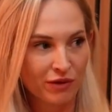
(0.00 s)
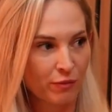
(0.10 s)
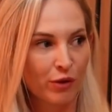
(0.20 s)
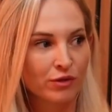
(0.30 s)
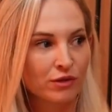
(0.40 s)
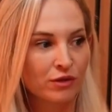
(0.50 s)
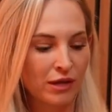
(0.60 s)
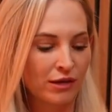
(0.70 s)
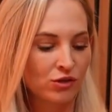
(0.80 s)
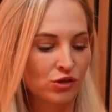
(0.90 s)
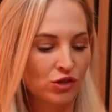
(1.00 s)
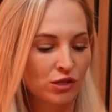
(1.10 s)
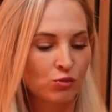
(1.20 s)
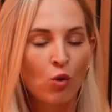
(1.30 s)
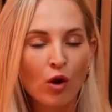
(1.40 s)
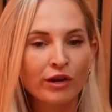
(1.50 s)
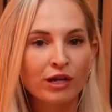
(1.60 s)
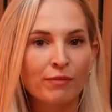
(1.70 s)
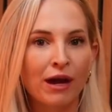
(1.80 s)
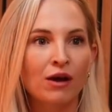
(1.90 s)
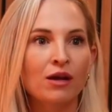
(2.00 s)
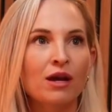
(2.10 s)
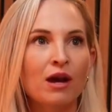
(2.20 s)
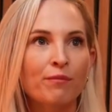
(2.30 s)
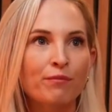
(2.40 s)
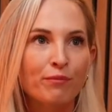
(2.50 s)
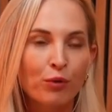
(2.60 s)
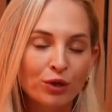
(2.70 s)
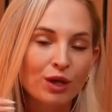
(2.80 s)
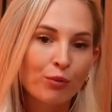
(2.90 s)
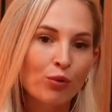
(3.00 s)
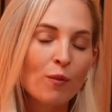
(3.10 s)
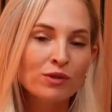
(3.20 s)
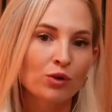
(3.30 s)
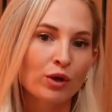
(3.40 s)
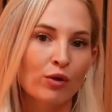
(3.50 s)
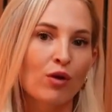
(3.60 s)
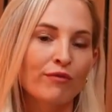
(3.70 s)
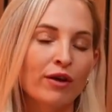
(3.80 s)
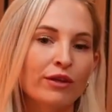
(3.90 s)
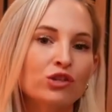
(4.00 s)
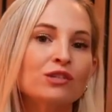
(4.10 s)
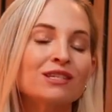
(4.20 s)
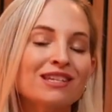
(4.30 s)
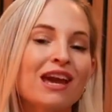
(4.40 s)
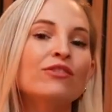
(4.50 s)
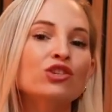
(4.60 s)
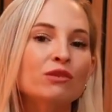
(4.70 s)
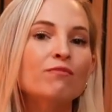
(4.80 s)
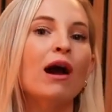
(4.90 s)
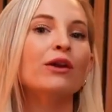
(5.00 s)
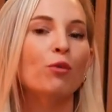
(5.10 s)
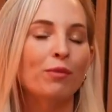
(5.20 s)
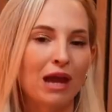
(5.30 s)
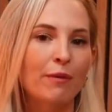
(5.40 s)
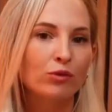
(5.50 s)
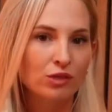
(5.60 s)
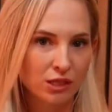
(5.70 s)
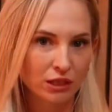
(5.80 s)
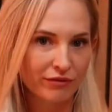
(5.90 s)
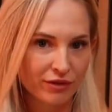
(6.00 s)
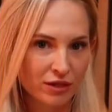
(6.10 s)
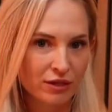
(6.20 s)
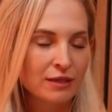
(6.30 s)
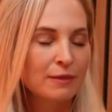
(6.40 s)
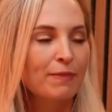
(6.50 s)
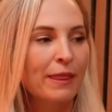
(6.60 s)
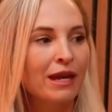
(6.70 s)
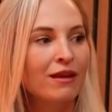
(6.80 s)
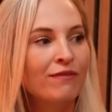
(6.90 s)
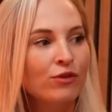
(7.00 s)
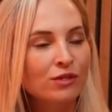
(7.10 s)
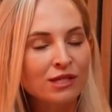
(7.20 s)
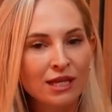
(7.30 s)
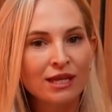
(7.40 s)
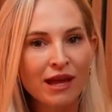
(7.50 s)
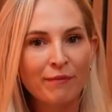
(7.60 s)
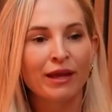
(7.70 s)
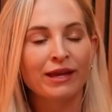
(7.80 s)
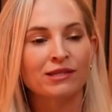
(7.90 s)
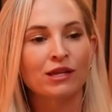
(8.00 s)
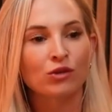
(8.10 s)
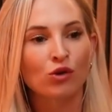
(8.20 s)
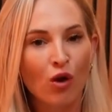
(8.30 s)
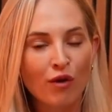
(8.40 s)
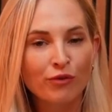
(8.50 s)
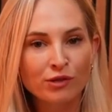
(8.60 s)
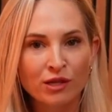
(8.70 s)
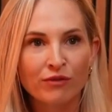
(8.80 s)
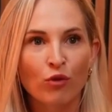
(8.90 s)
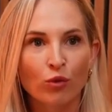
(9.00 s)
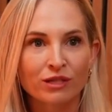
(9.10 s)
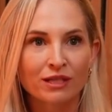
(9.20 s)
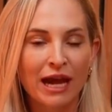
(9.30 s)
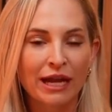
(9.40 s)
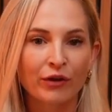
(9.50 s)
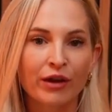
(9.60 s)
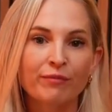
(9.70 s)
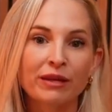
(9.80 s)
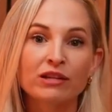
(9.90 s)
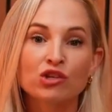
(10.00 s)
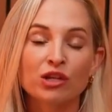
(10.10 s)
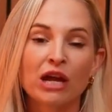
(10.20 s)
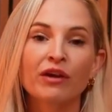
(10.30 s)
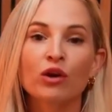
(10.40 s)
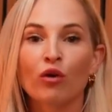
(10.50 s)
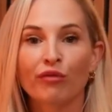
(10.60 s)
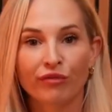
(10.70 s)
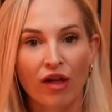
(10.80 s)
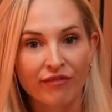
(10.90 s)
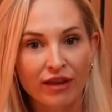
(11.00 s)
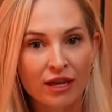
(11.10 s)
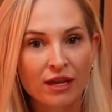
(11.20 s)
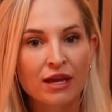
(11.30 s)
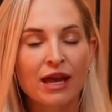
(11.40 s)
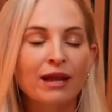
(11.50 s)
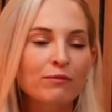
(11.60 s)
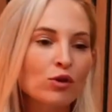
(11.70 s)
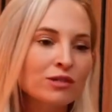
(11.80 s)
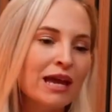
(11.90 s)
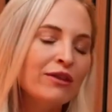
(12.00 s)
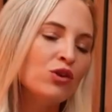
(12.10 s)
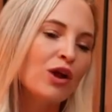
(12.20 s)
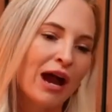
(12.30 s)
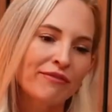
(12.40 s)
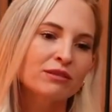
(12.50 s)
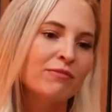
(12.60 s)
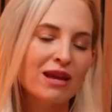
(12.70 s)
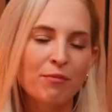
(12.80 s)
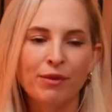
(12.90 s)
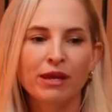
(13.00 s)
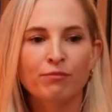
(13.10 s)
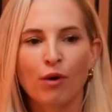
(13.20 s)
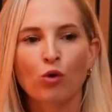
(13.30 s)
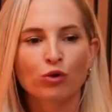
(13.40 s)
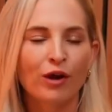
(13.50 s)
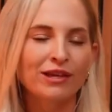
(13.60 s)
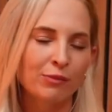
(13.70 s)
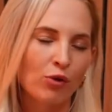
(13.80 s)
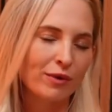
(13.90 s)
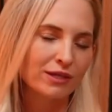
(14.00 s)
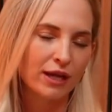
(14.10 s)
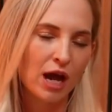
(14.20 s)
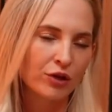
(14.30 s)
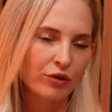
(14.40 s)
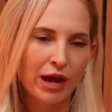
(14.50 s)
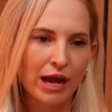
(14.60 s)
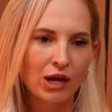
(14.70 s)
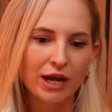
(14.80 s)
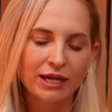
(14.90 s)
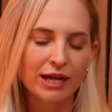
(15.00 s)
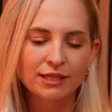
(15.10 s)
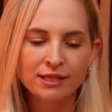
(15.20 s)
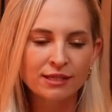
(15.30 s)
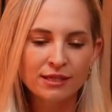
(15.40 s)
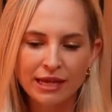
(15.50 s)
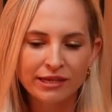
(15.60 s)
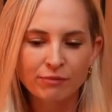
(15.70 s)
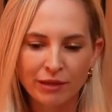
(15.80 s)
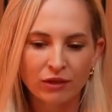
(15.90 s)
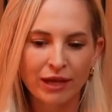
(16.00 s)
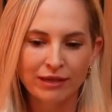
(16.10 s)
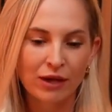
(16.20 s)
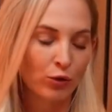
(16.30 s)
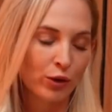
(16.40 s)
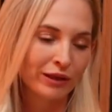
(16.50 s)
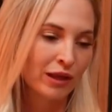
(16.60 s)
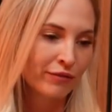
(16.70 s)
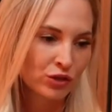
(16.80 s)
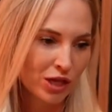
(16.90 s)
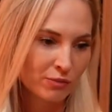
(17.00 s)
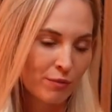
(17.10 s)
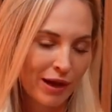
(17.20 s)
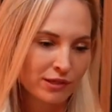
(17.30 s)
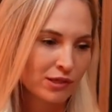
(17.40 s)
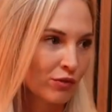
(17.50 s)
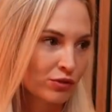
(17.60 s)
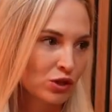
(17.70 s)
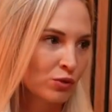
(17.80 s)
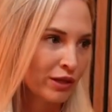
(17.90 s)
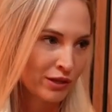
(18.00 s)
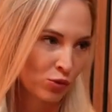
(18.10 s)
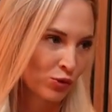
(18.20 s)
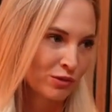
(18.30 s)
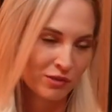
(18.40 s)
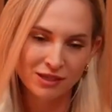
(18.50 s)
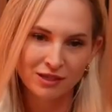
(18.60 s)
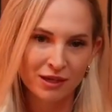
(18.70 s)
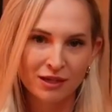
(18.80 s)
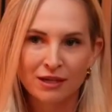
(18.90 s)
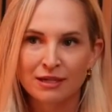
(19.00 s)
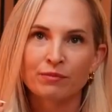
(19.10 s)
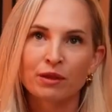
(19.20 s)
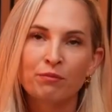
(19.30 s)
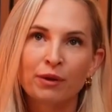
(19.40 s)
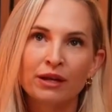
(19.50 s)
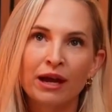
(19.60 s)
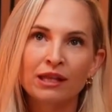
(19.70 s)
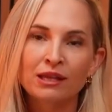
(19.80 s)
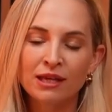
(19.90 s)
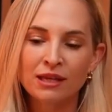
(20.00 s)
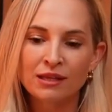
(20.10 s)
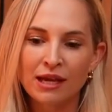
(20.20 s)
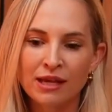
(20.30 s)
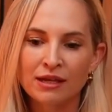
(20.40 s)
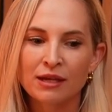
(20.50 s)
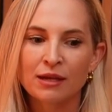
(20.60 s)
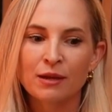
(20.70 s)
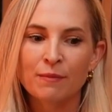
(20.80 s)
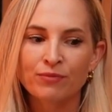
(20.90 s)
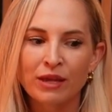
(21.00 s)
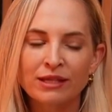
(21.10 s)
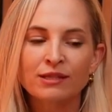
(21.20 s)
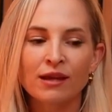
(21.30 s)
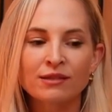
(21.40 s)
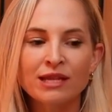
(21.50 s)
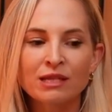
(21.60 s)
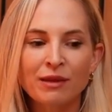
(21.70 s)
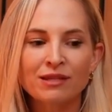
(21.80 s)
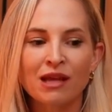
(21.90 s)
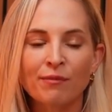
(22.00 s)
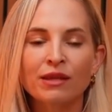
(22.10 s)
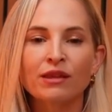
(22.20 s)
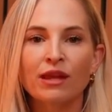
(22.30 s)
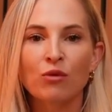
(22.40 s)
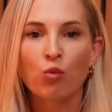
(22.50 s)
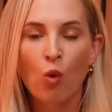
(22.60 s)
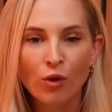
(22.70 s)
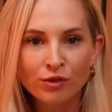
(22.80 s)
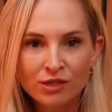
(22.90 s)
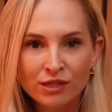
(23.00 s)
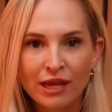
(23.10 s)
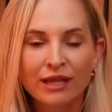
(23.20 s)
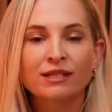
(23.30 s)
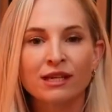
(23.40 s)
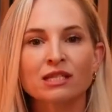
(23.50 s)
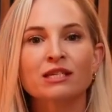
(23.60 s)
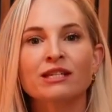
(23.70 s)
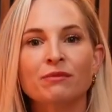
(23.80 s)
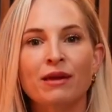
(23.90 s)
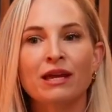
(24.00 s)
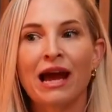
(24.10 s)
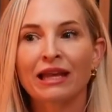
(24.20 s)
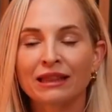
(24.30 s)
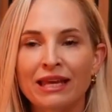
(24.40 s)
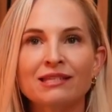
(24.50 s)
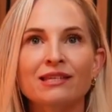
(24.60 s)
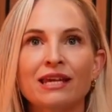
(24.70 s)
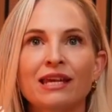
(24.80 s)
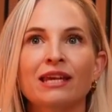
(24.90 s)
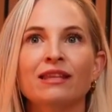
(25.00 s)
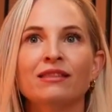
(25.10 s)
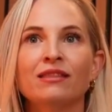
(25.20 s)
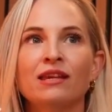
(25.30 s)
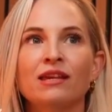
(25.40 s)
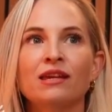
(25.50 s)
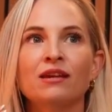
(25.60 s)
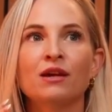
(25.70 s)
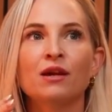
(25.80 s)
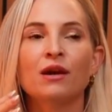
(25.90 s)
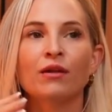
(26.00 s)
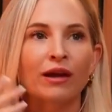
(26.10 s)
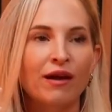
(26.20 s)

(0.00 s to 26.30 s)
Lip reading: person. And she's worried about putting a promise on her offer that she's scared that she might not be able to deliver. And if you're sitting in that place, then your offer is going to fall into the category of being generic or fluffy. And I'm not saying that you have to make a big, bold, crazy promise like 100K in 90 days. It doesn't need to be like that, although I love that Jasmine backs herself to do it. It's awesome. It's sick. But I think that it does need to be something that they want, and it does need to be at least in the, like I've